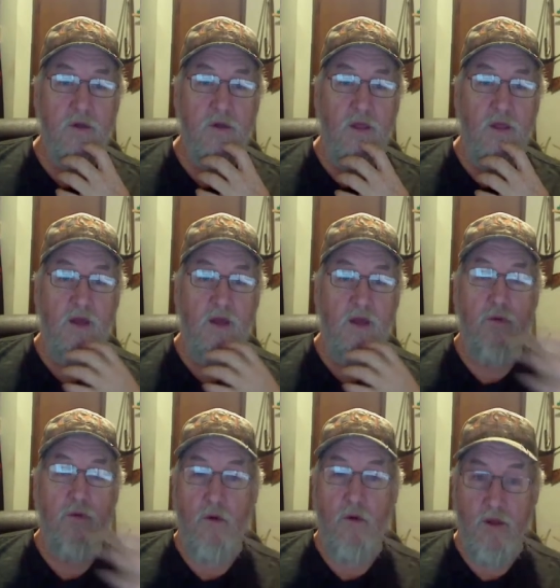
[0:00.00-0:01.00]
And then
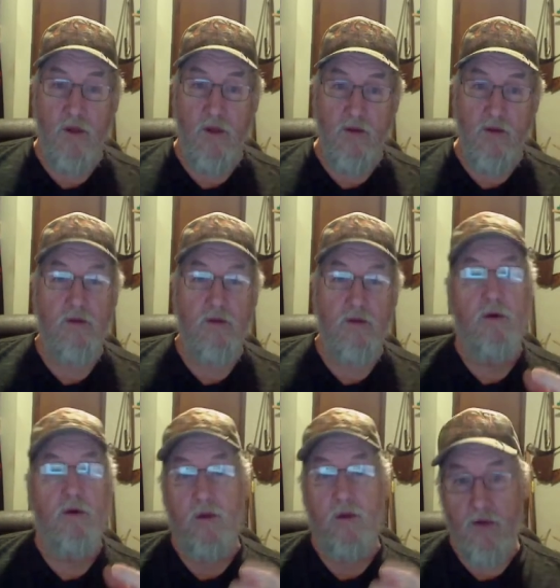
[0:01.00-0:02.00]
COVID hit and
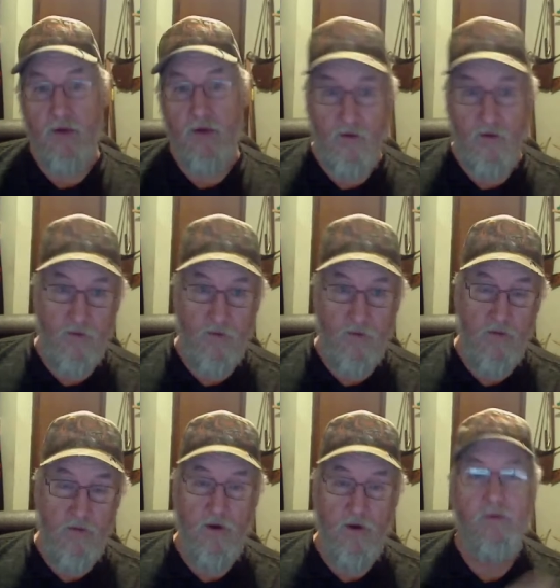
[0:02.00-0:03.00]
then we were down for a
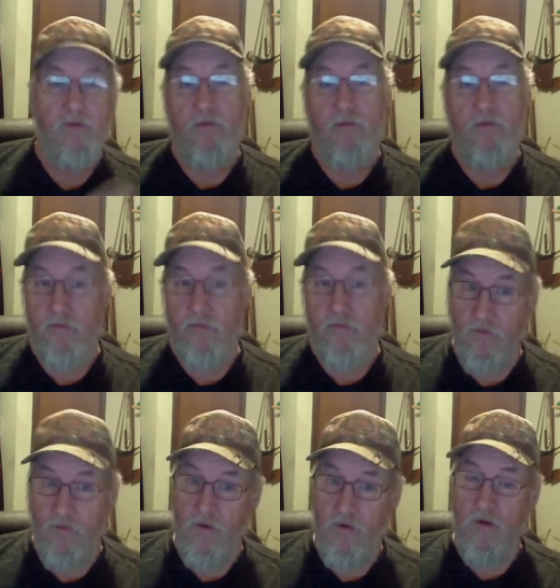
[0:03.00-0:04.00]
little while. And then
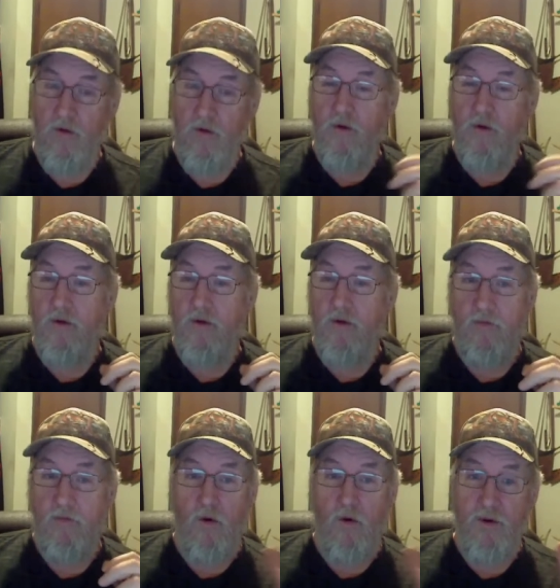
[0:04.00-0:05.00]
they
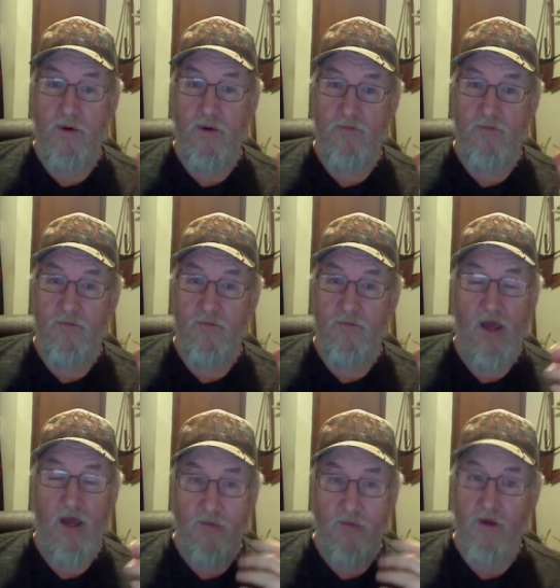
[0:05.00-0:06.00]
opened us back
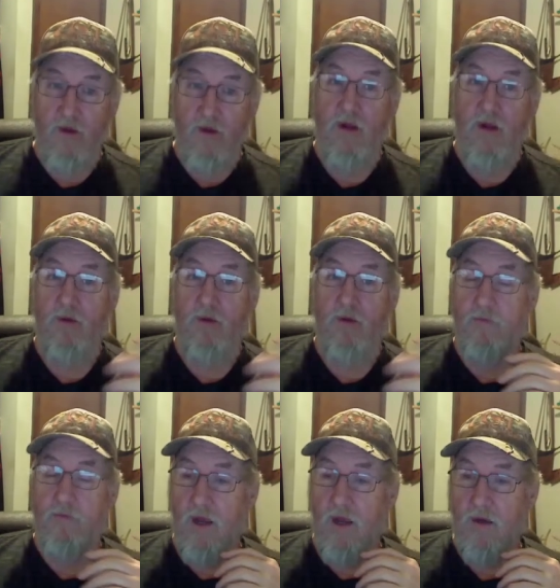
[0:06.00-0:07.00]
up and we were able to get back.